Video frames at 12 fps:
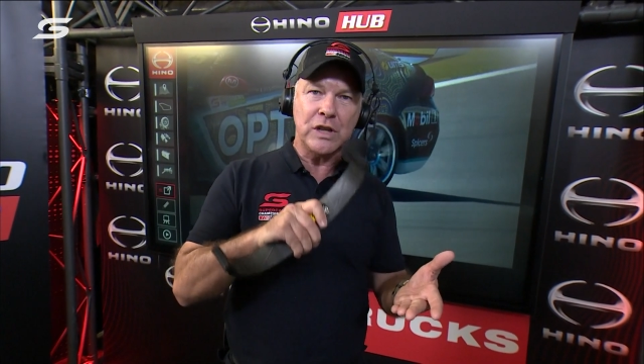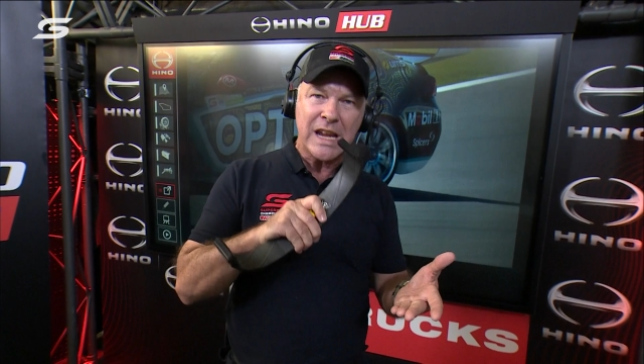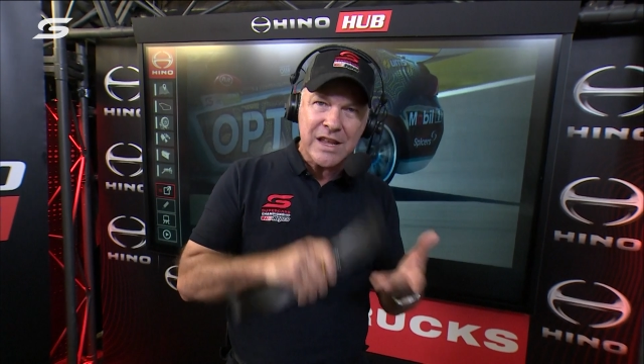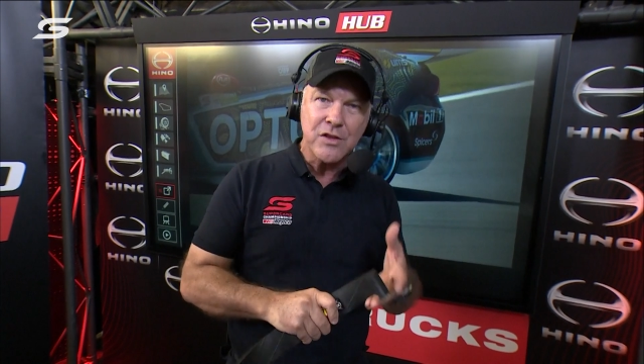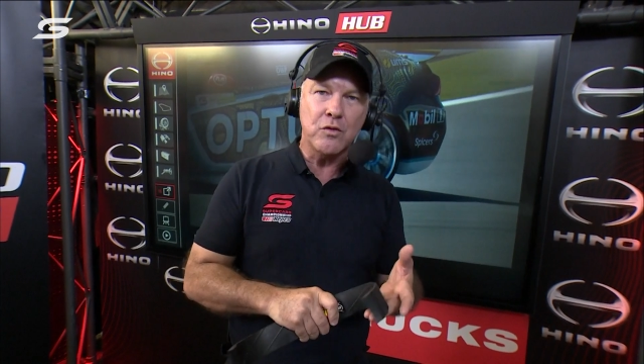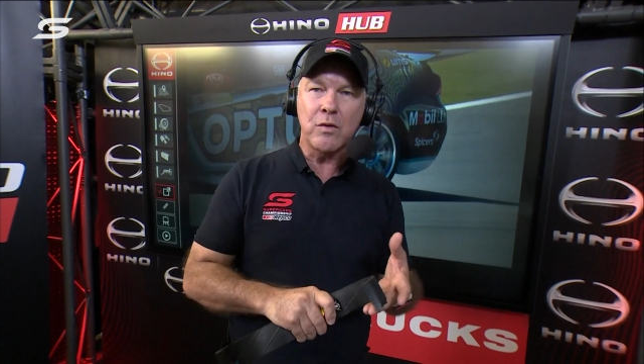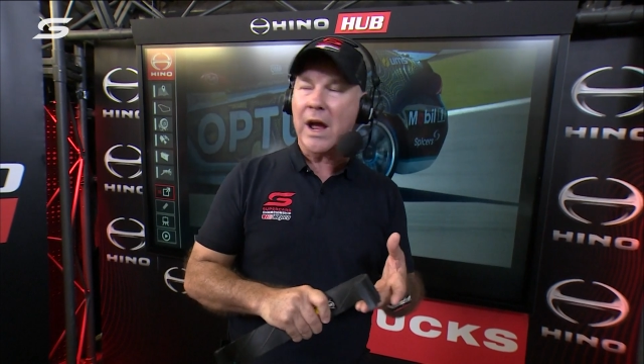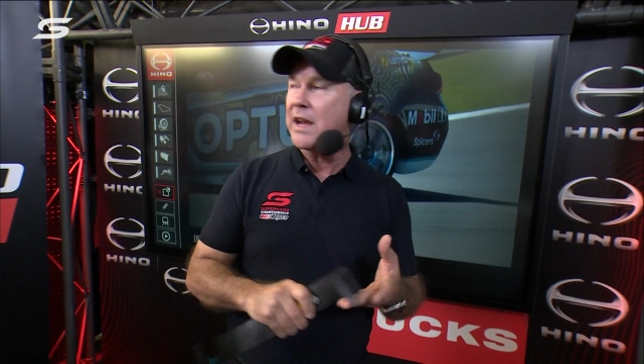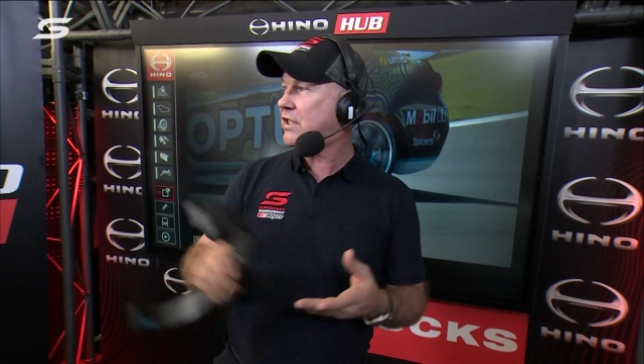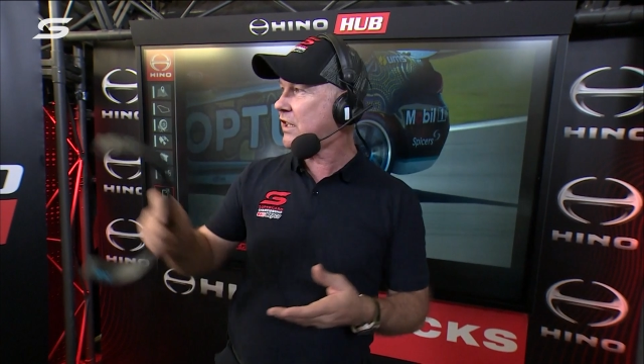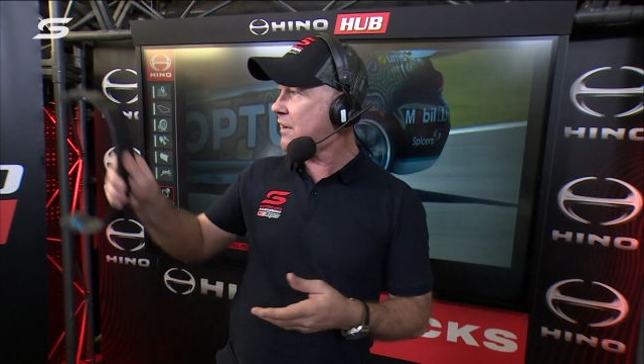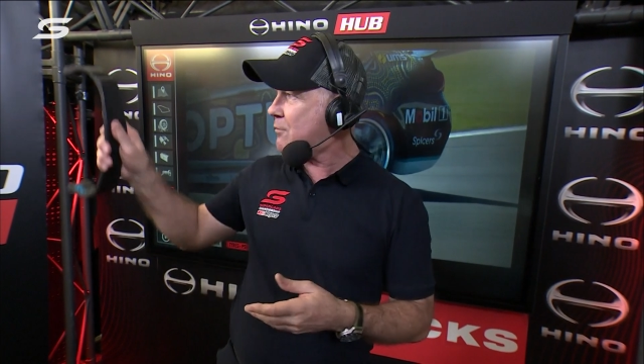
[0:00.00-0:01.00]
in the
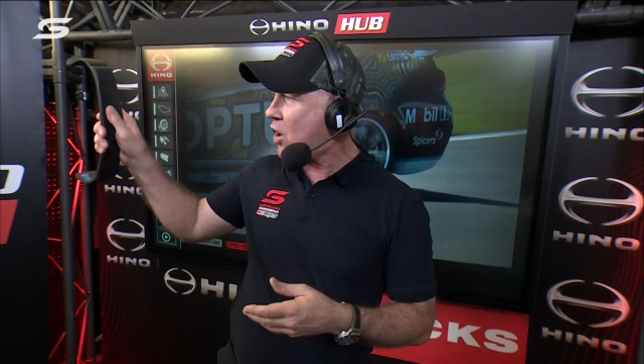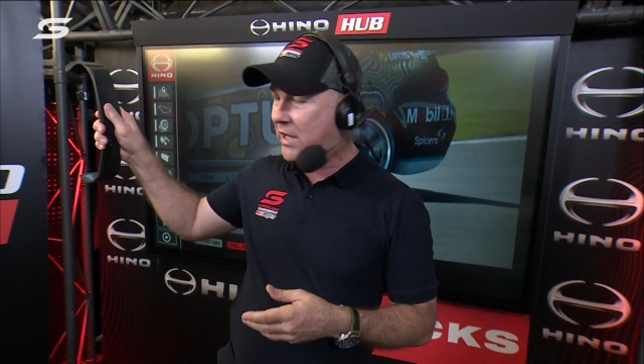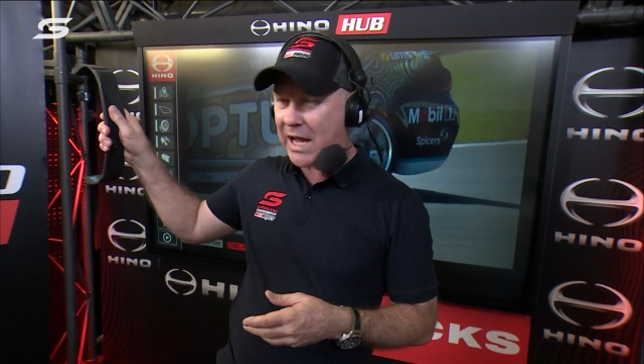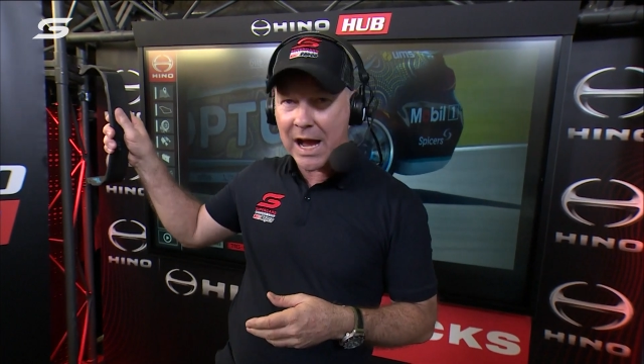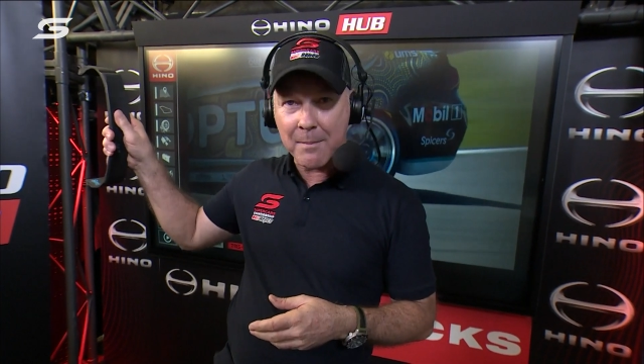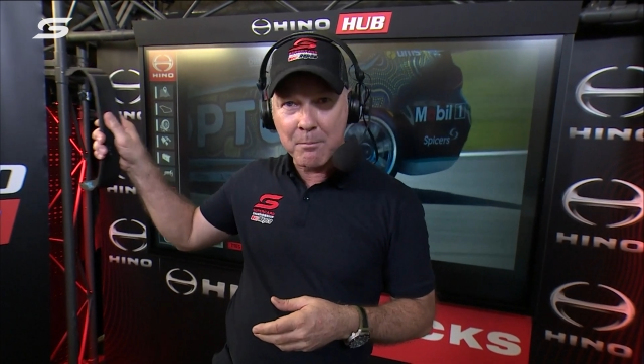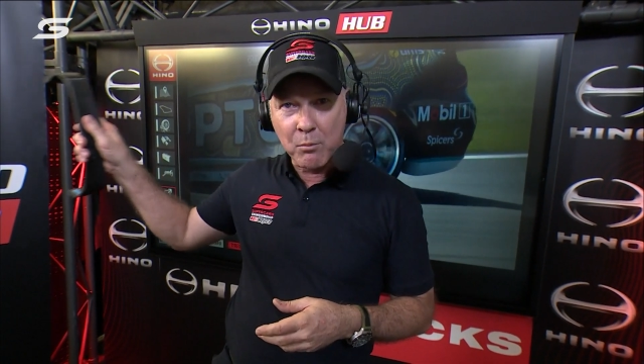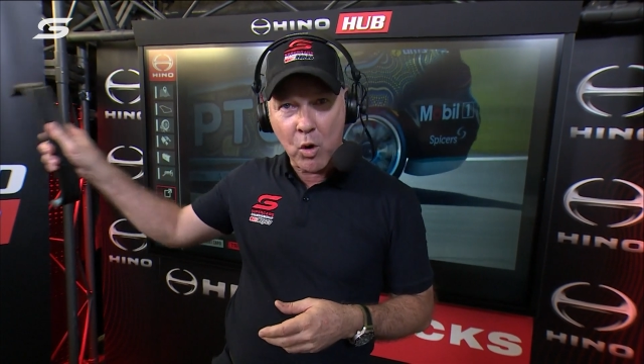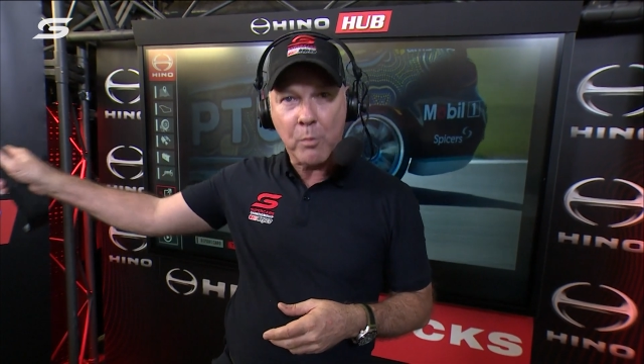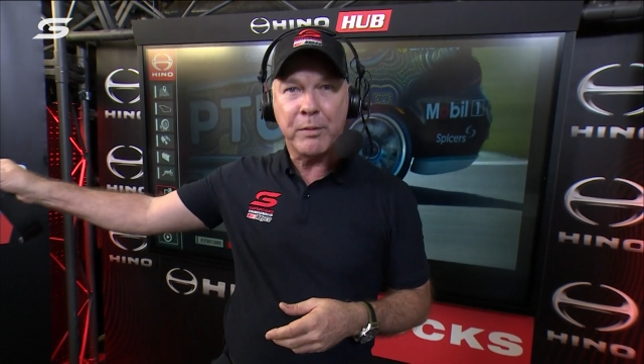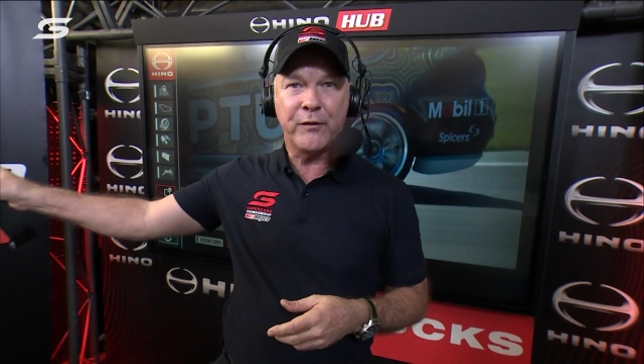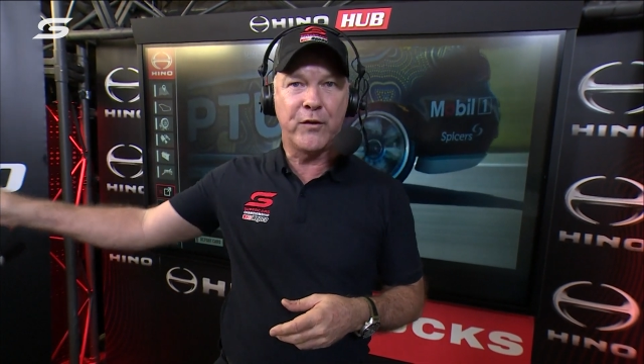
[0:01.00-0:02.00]
race to give my car
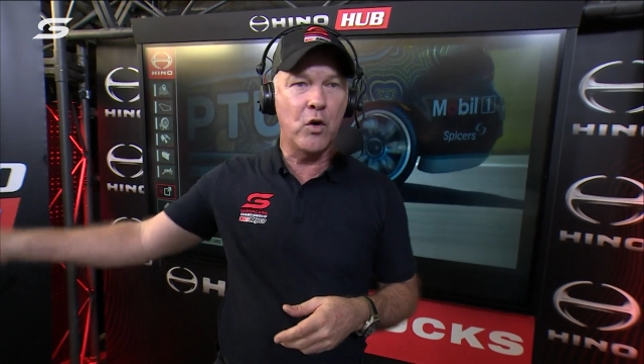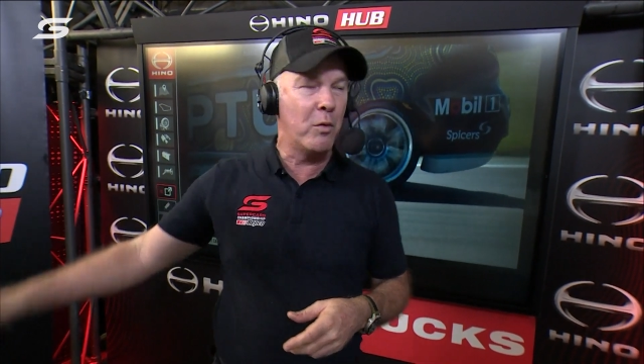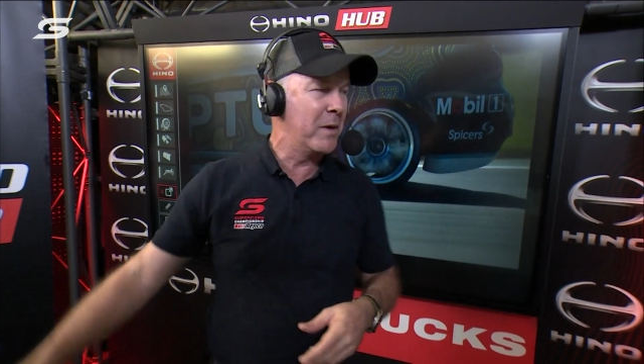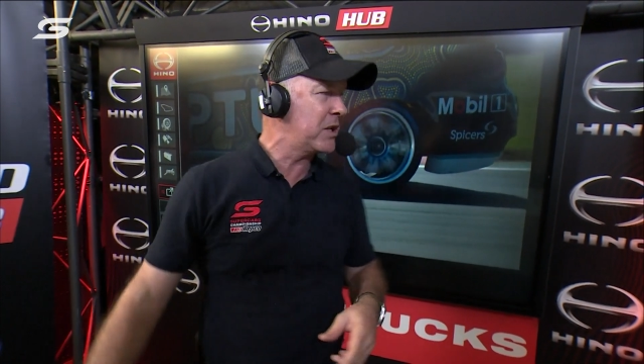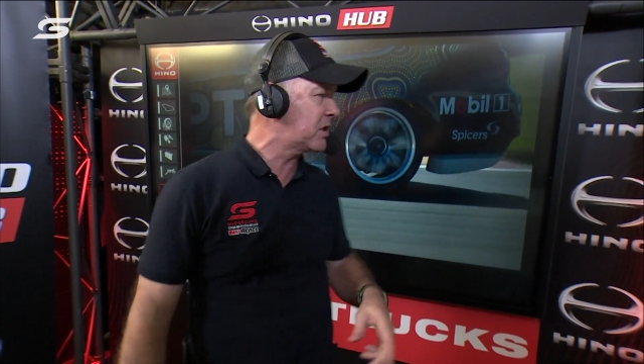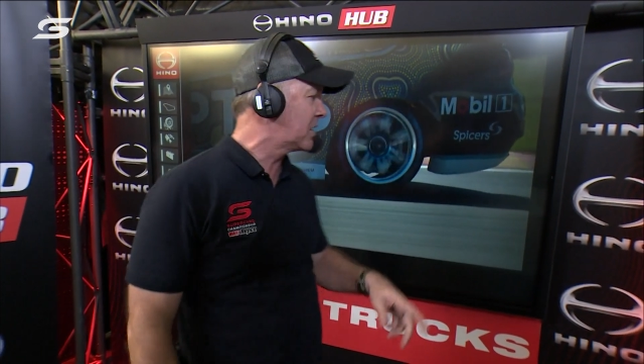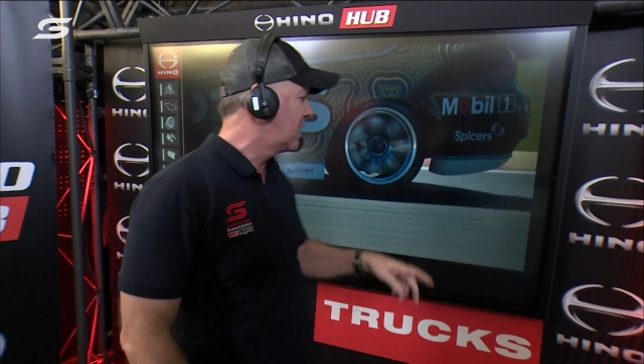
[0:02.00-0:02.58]
more performance